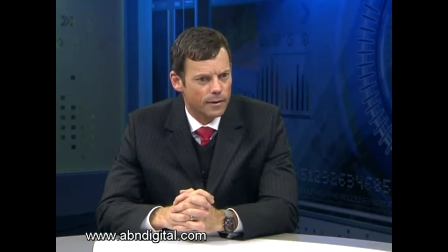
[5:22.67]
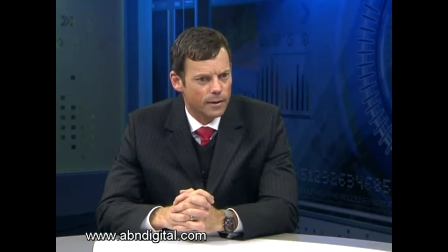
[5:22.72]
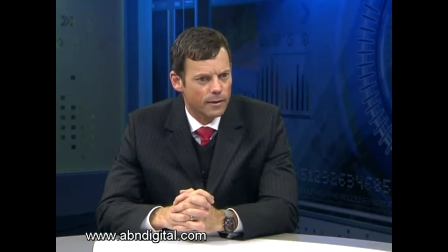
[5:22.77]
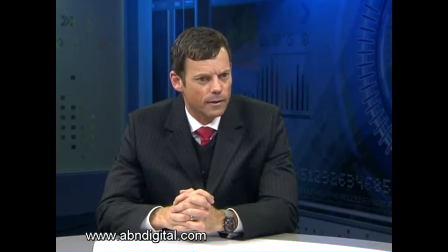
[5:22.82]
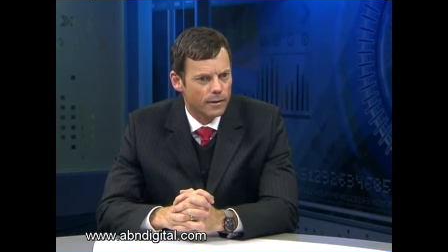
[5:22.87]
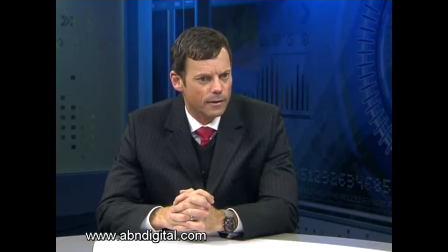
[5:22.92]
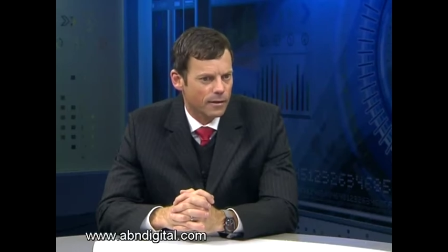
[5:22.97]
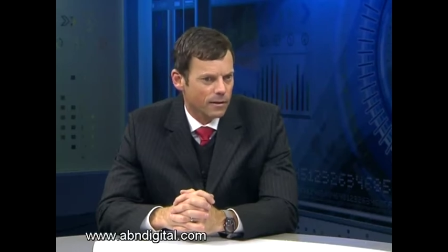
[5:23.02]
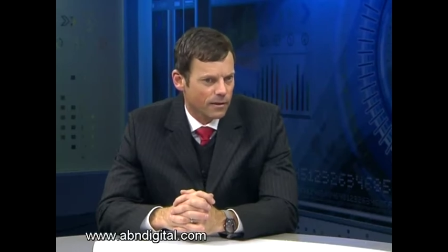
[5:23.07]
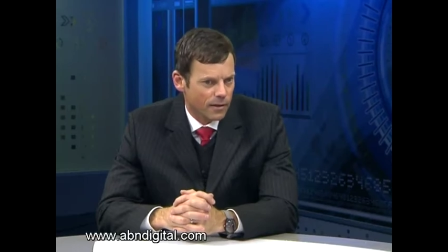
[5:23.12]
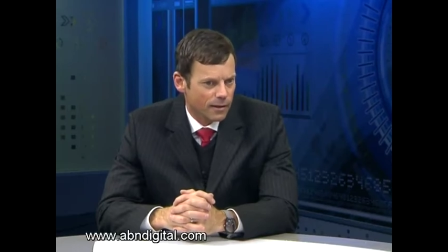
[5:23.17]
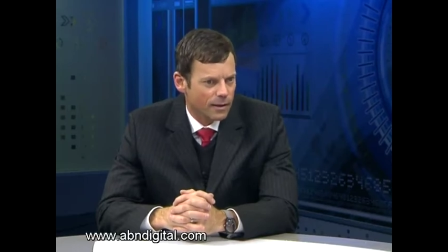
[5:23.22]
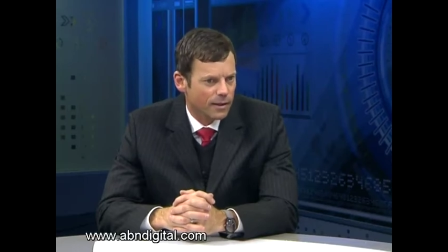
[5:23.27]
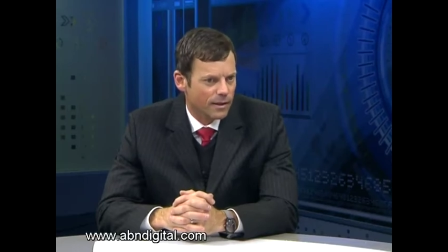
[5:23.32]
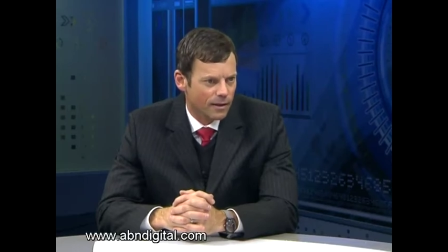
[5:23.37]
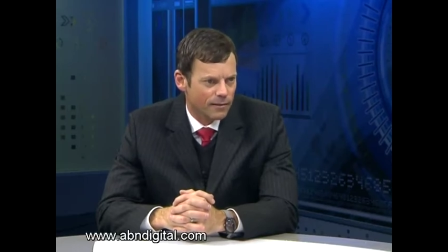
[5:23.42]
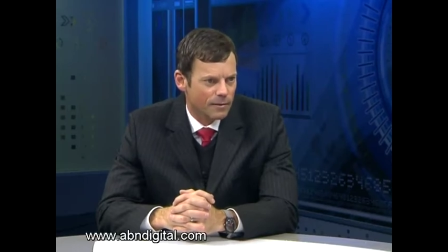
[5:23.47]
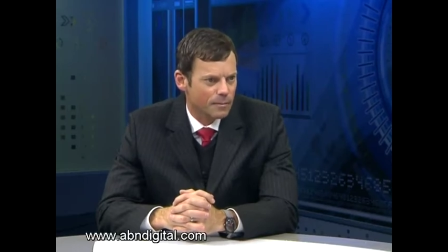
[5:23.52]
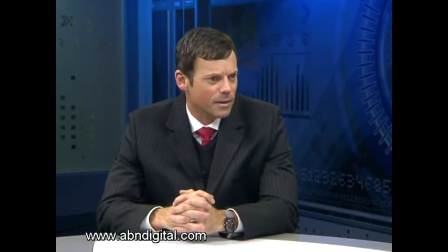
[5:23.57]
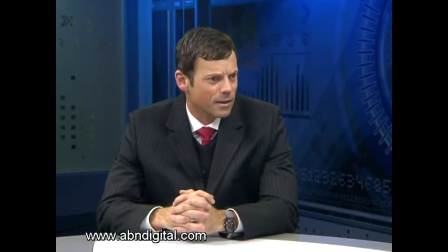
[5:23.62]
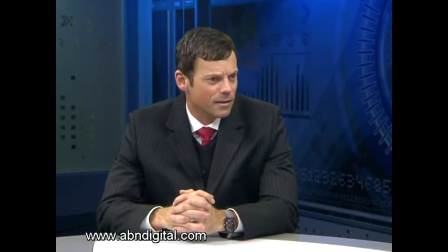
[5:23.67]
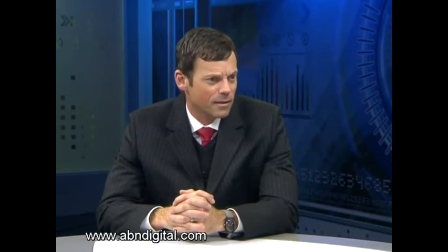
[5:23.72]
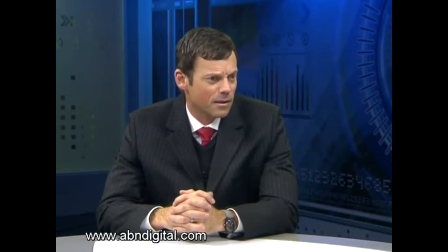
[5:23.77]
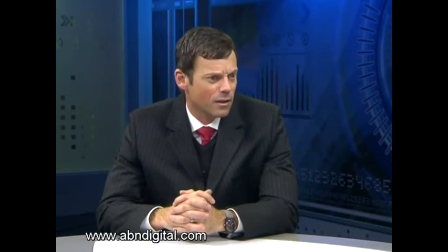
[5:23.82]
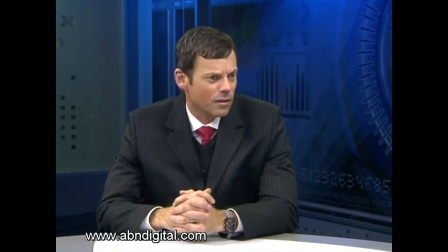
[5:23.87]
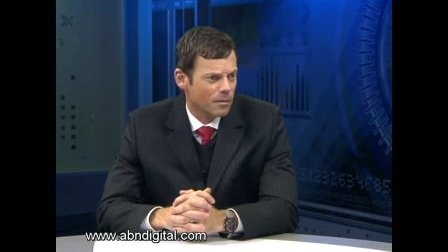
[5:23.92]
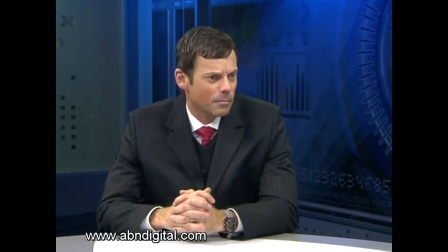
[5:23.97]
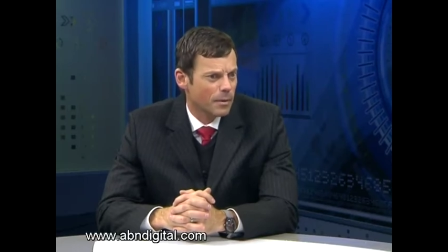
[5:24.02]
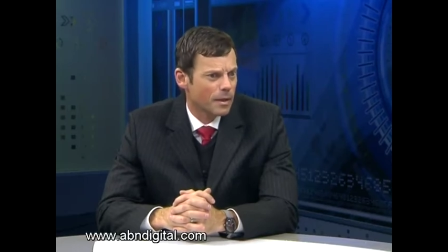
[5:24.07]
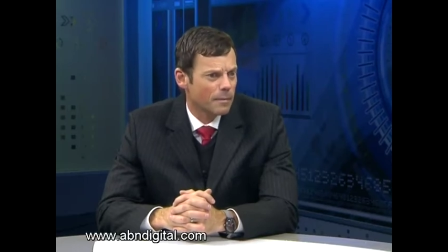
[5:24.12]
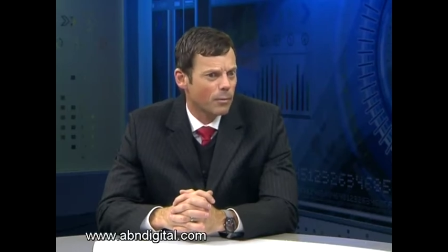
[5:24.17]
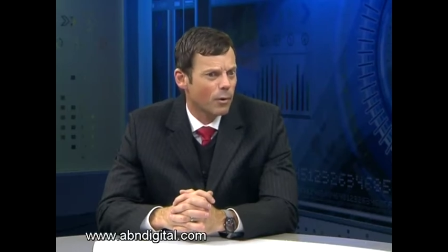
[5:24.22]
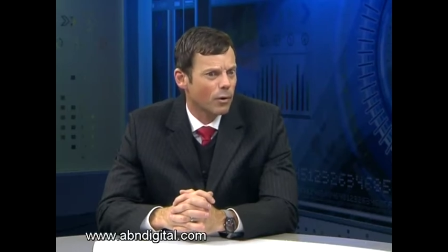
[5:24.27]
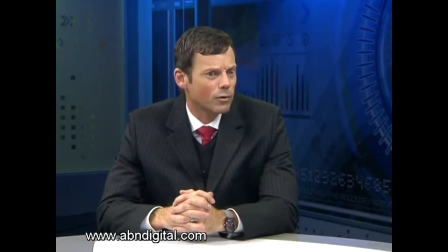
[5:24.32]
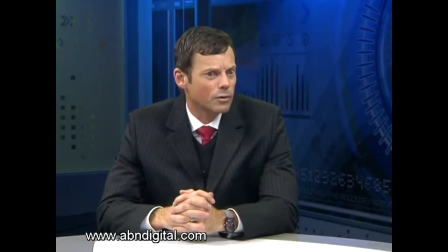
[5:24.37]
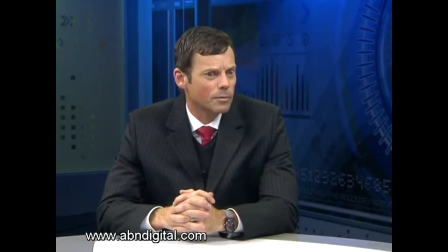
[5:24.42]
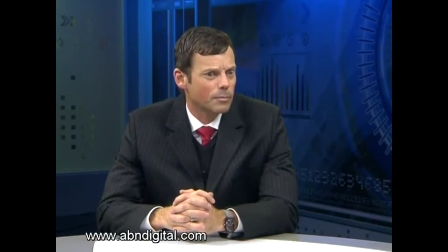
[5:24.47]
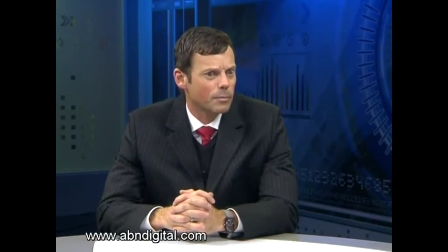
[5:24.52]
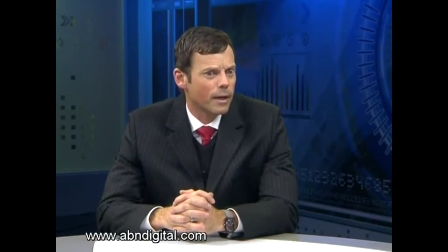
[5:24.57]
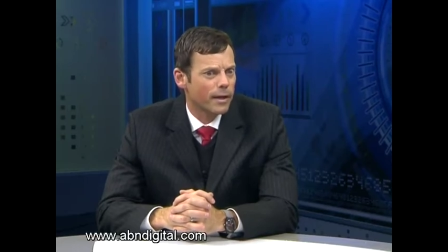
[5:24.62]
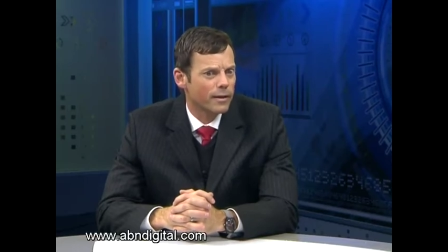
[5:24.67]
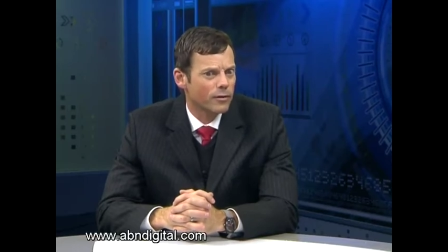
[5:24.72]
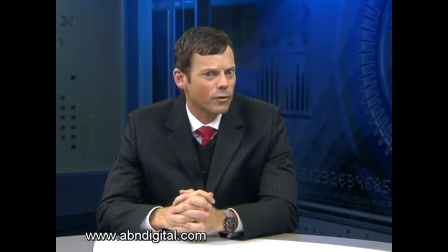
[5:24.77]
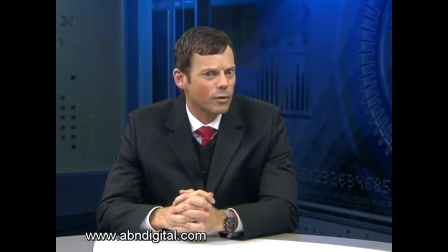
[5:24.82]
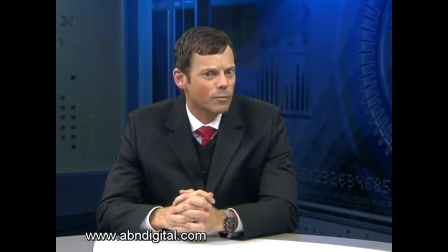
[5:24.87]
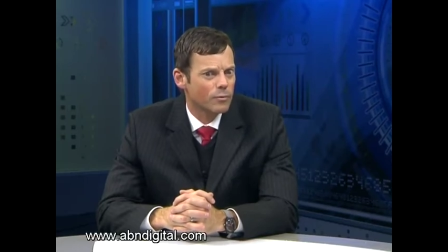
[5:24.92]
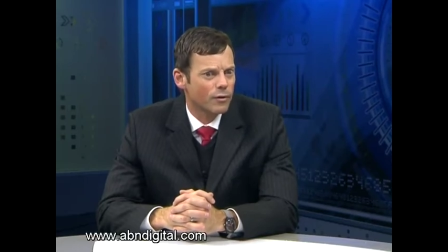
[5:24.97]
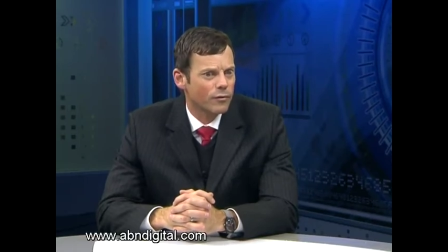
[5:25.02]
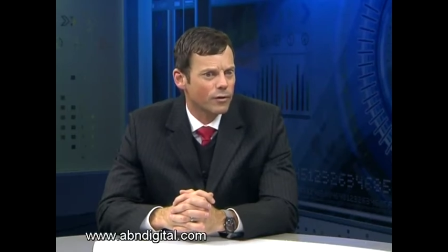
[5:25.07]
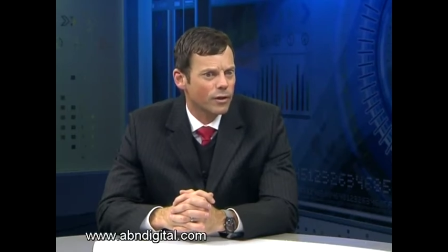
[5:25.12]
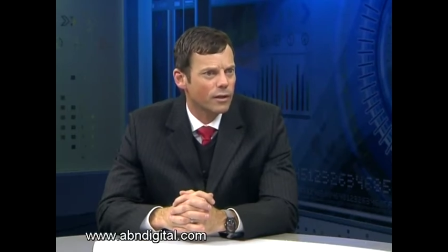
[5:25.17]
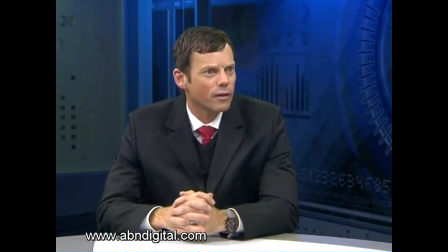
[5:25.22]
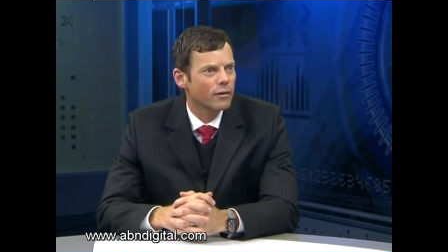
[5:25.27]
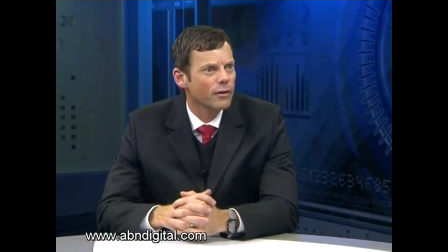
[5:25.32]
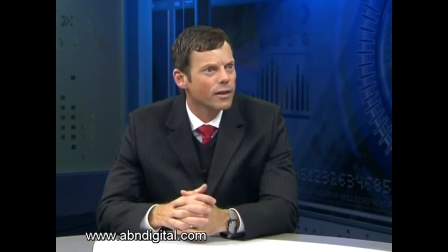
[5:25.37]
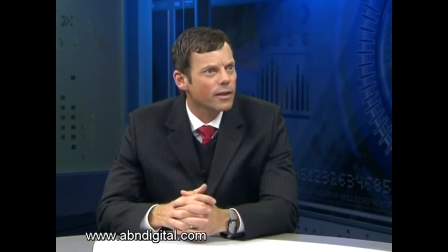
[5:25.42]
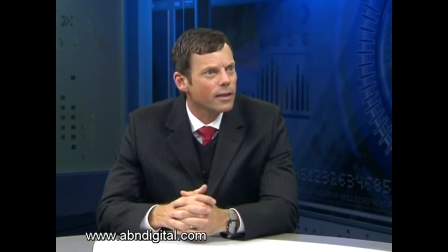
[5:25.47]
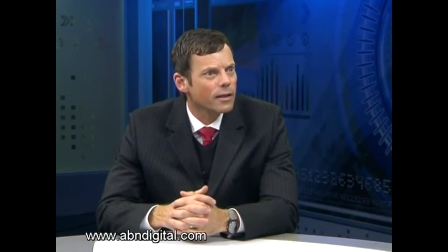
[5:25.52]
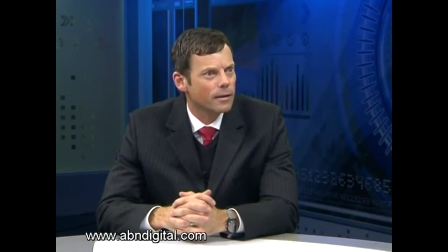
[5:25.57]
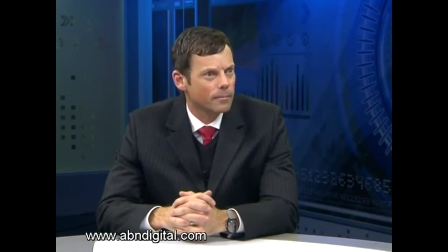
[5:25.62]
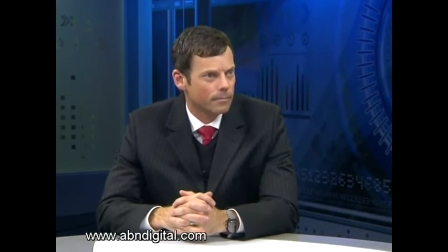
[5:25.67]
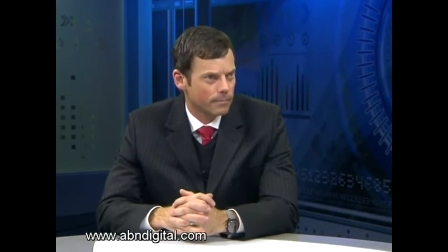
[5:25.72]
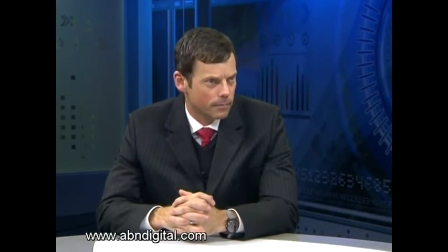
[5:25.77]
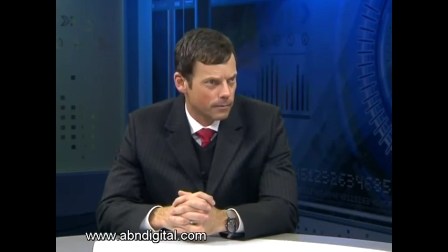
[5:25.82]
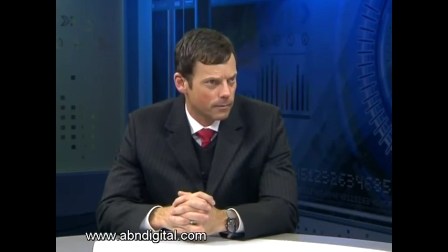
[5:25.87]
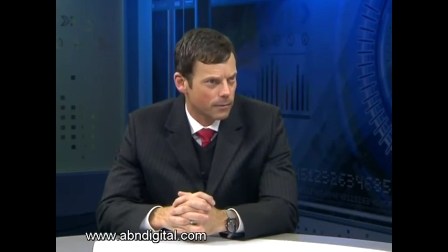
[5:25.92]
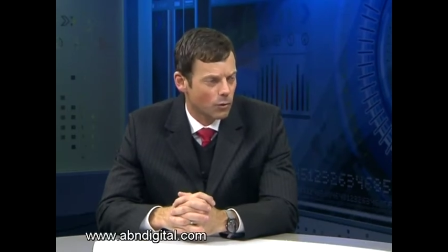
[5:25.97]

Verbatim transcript: Uh, I think government has got a big part to play in terms of the curriculum,